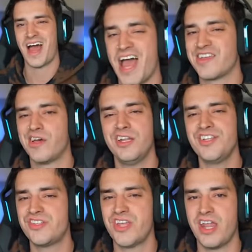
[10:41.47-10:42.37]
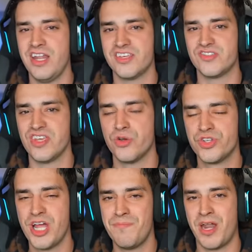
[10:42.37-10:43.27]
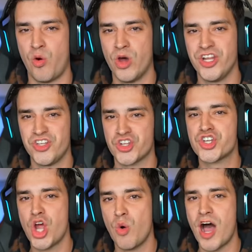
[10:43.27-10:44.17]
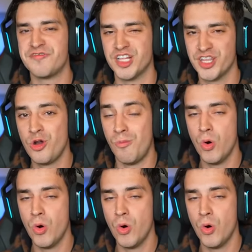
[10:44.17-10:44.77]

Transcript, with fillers: I could have just done it in a single jump, but I wanted to show off a little